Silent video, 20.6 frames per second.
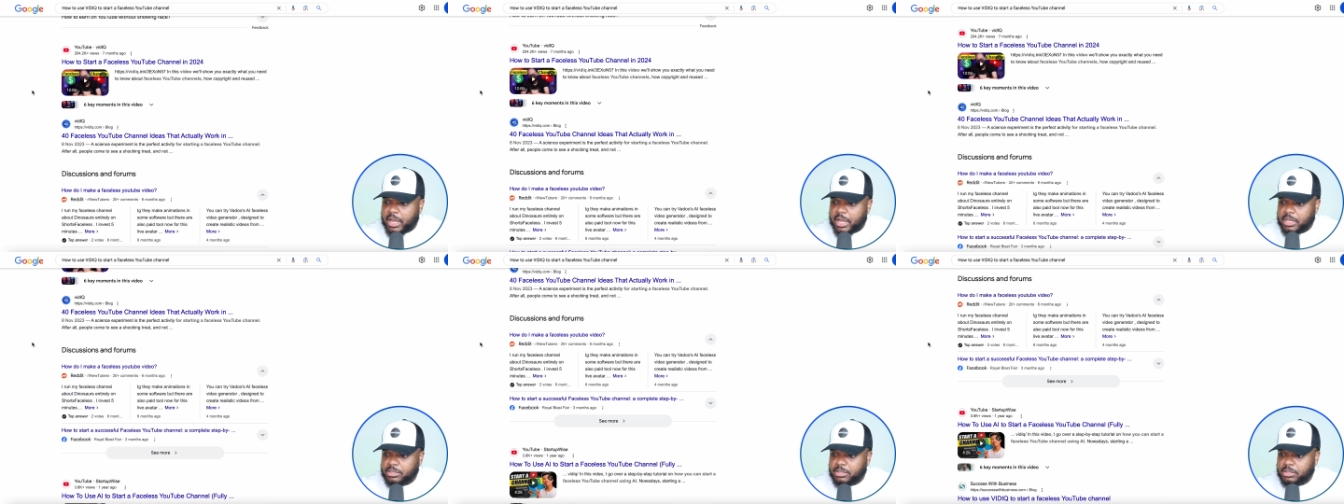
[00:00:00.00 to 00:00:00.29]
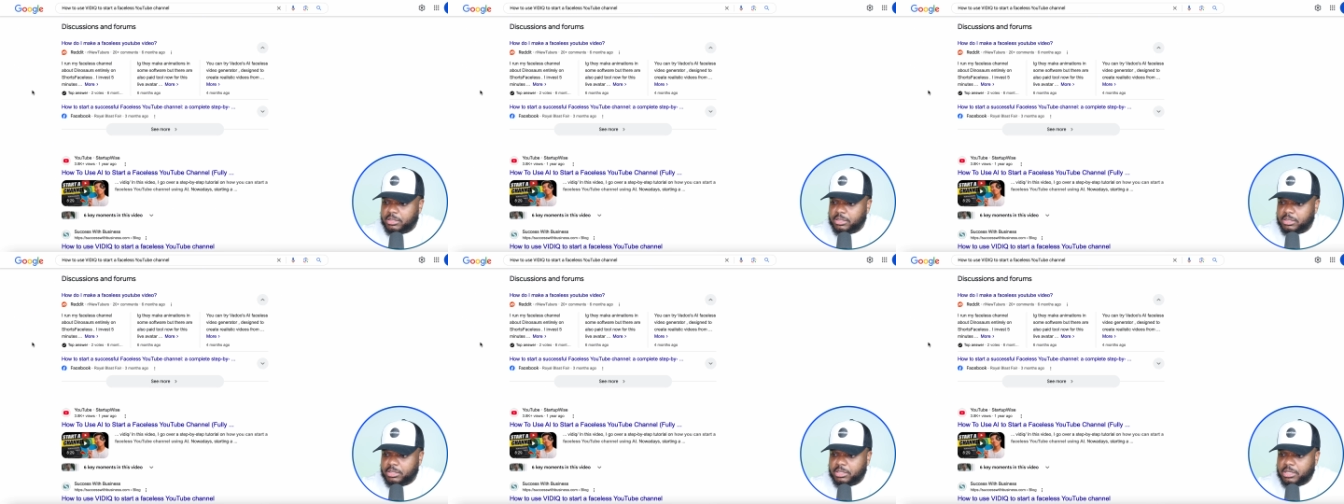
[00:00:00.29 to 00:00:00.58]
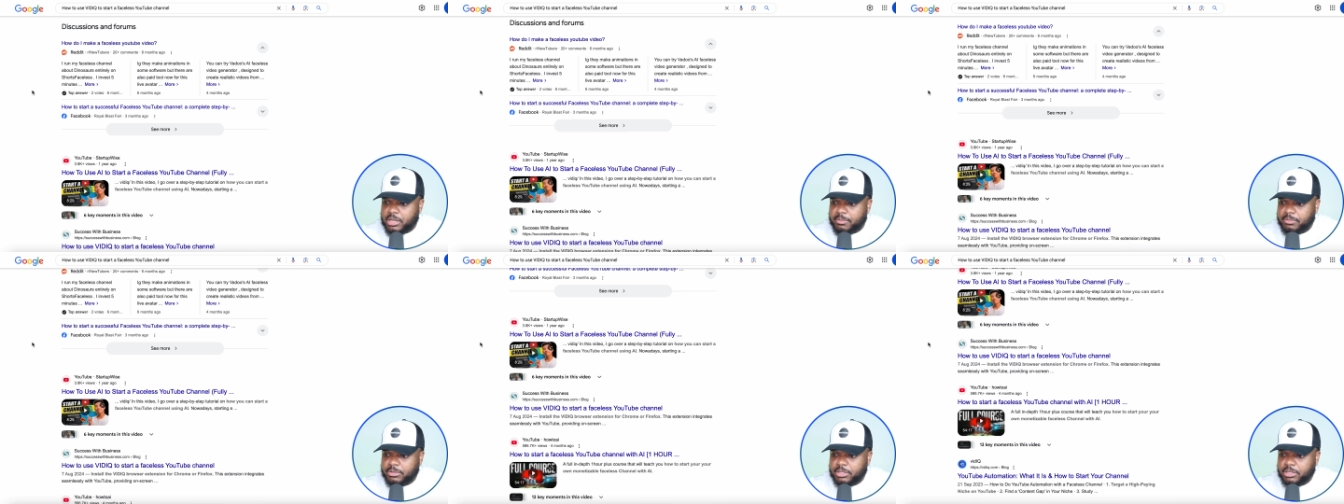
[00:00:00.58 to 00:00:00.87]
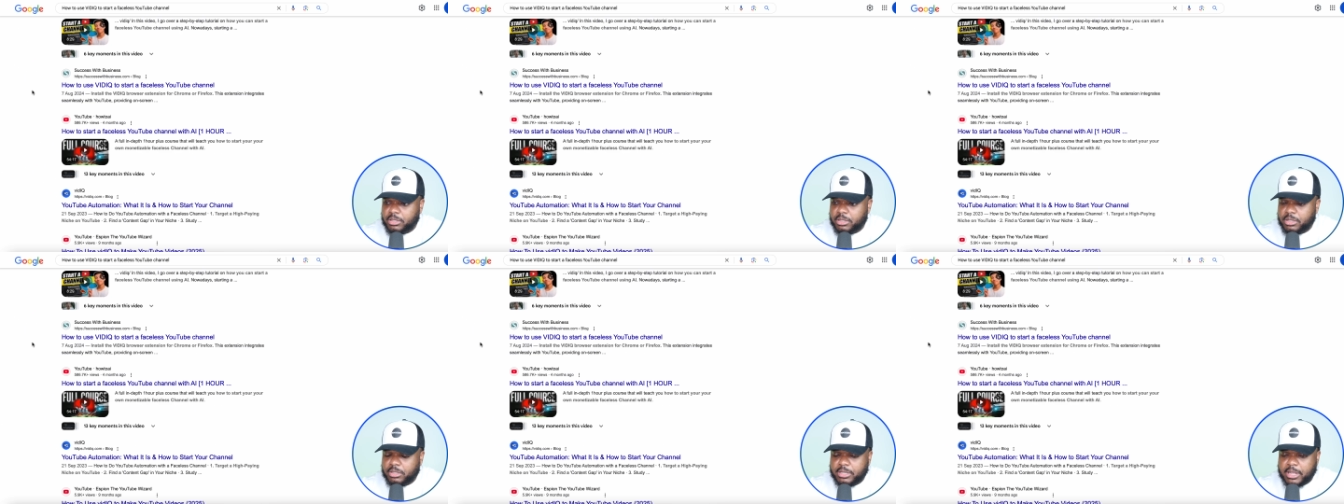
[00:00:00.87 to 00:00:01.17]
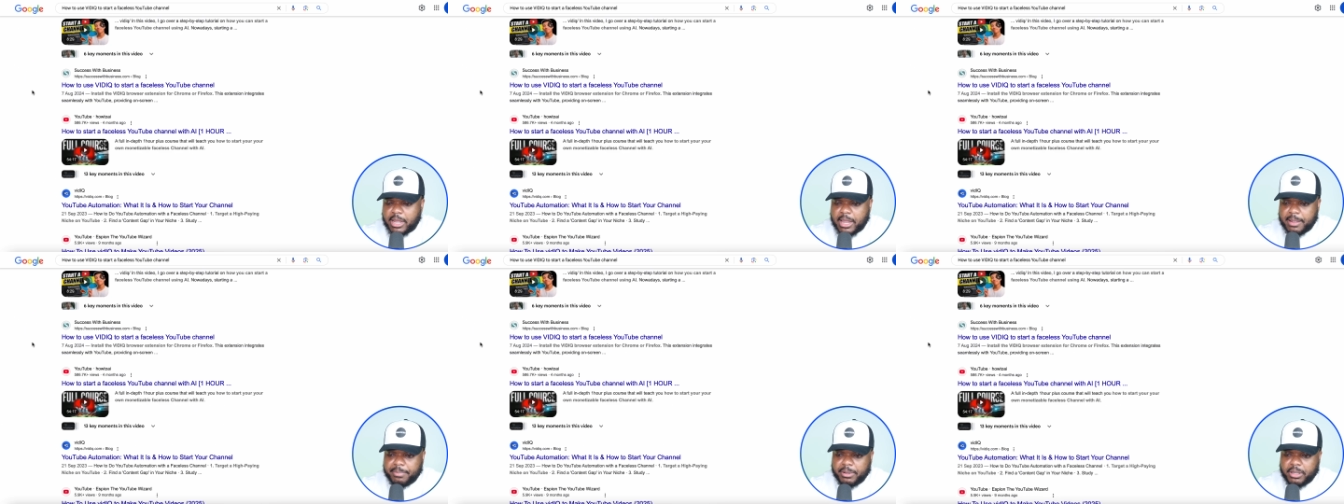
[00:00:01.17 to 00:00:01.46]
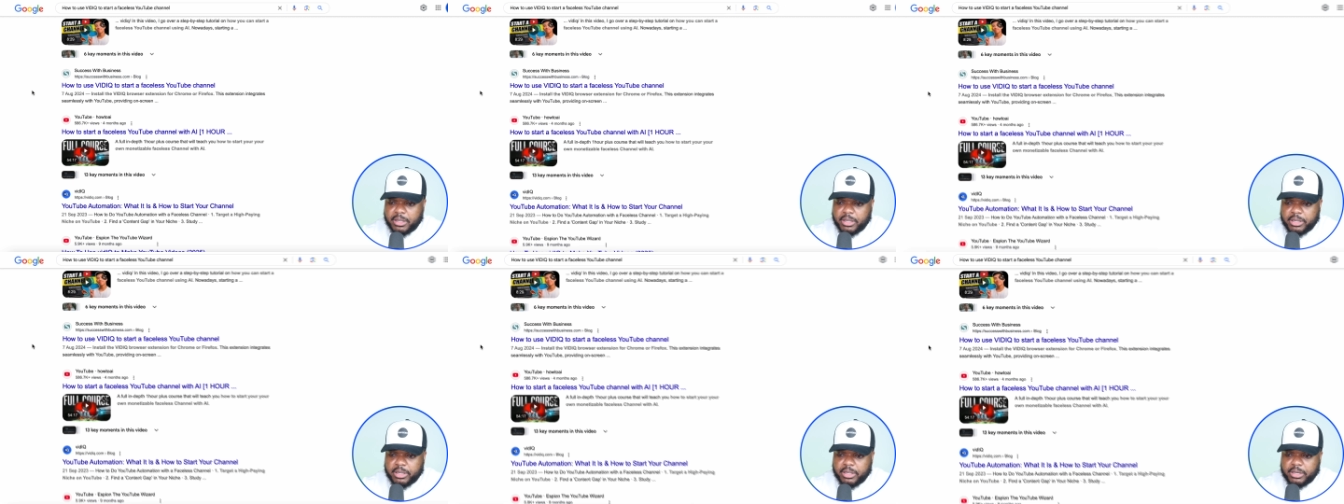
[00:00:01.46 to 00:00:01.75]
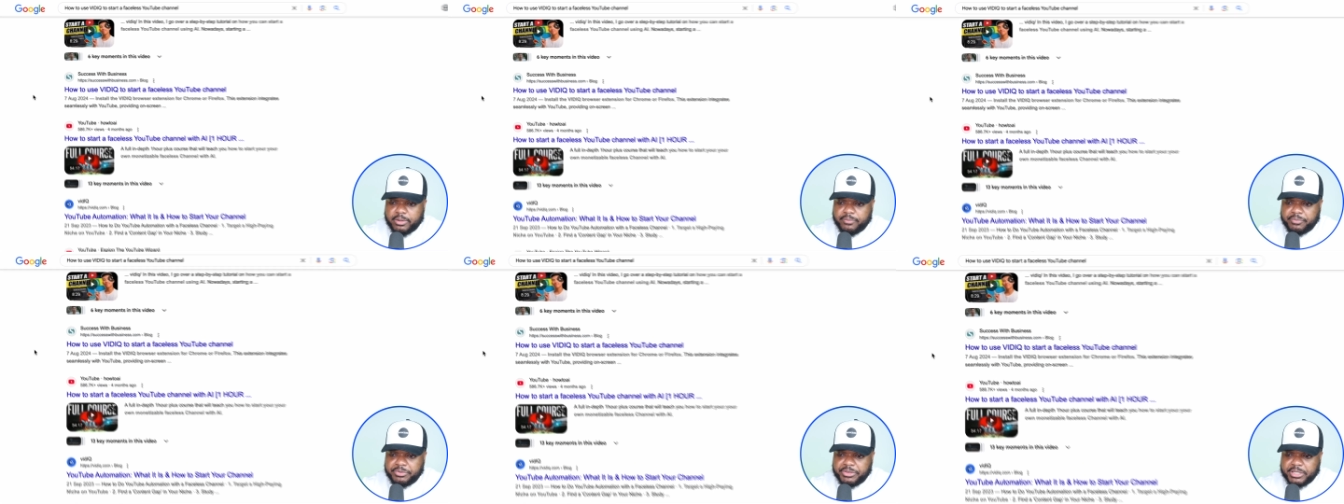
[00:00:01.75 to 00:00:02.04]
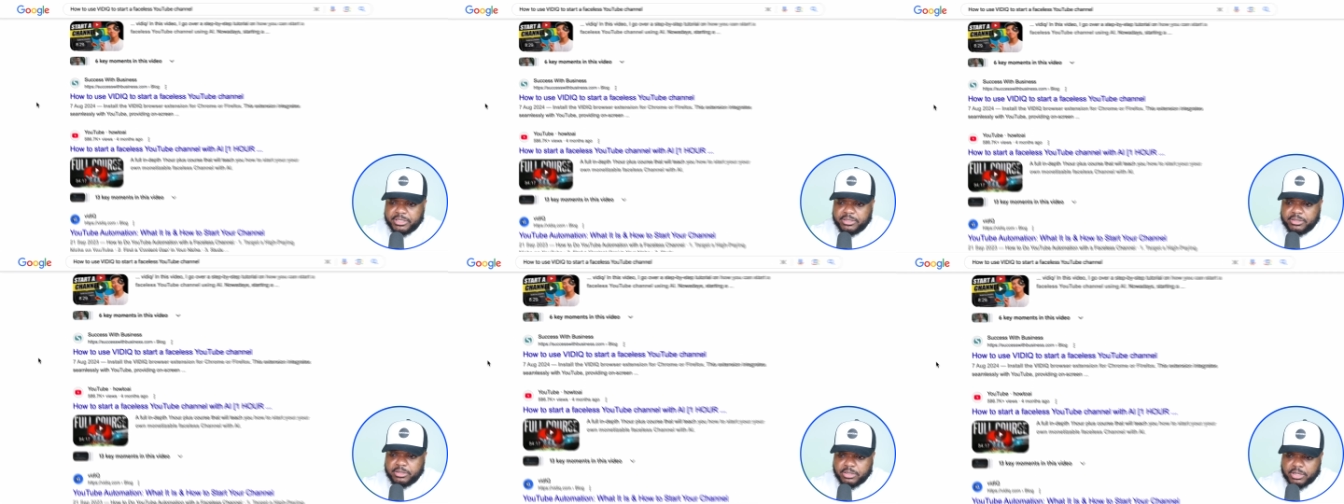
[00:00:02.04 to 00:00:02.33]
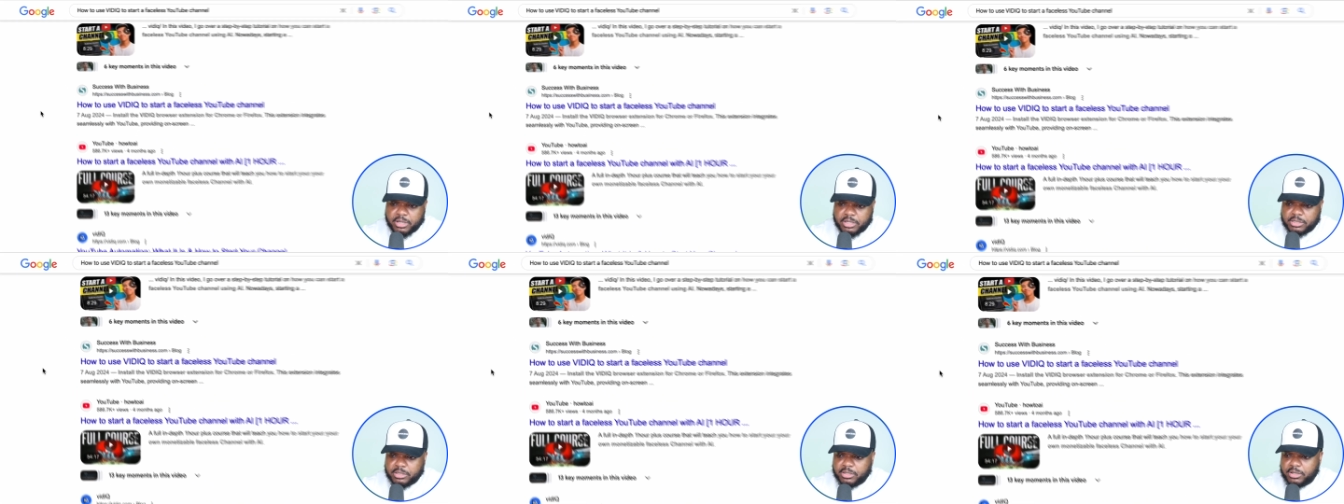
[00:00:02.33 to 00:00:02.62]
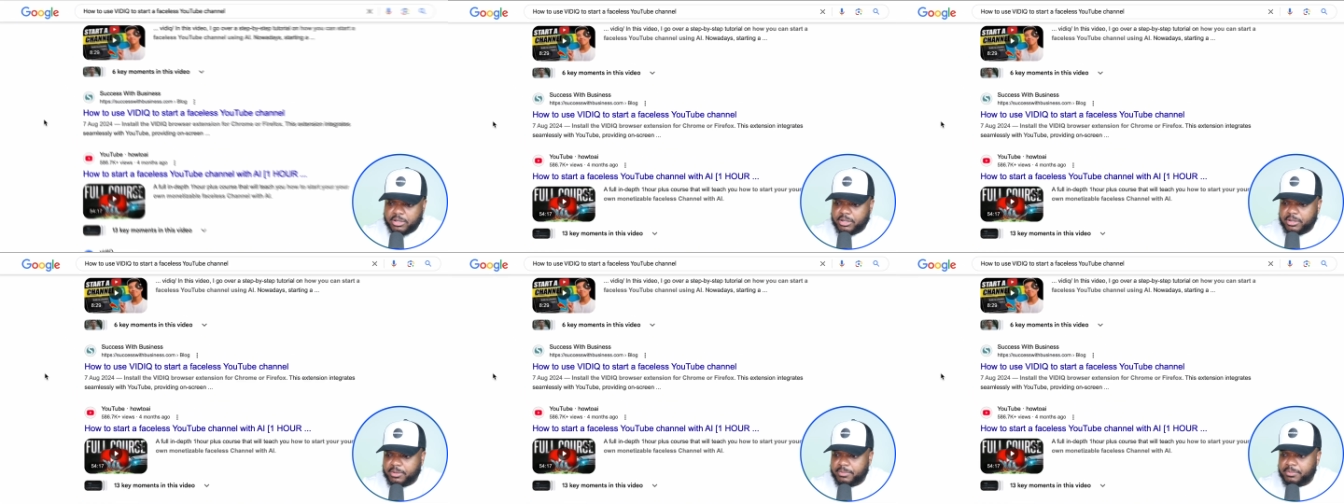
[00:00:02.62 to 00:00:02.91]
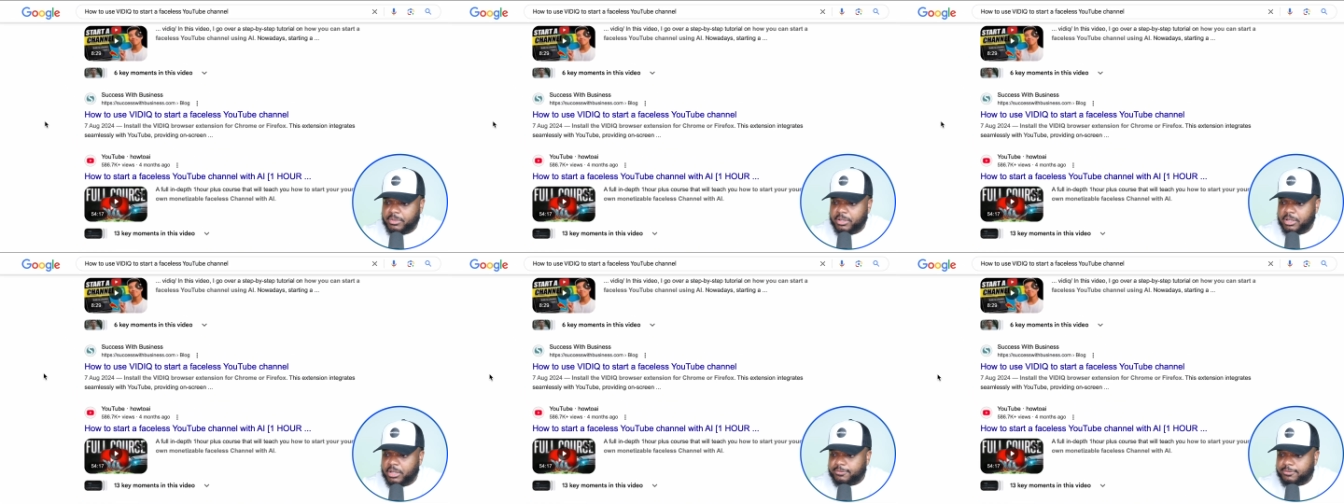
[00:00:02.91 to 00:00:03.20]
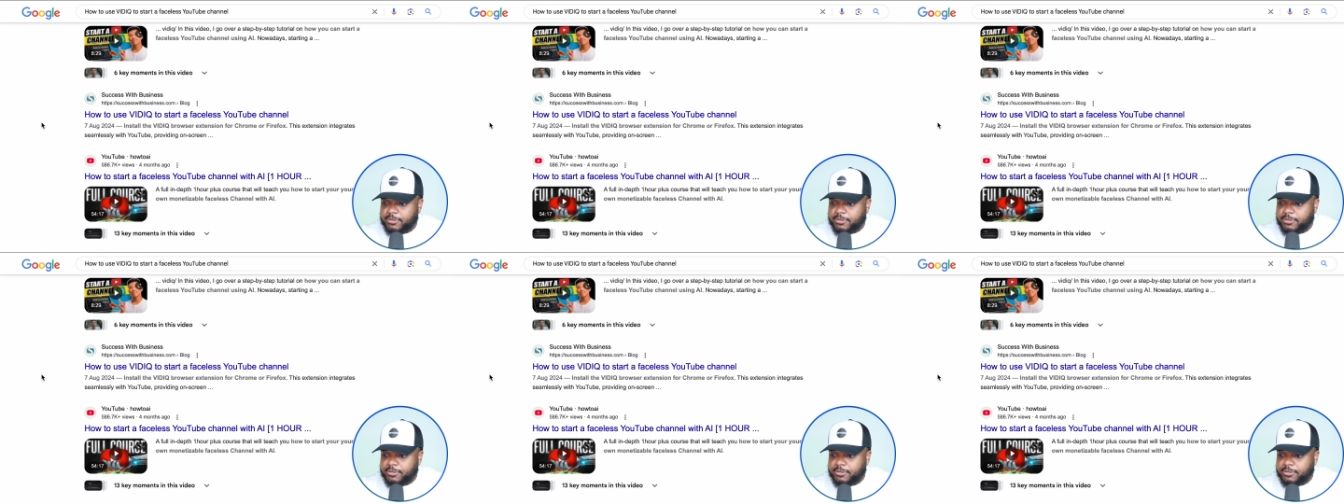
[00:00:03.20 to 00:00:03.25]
as you can see, I'm just going to type in this search term.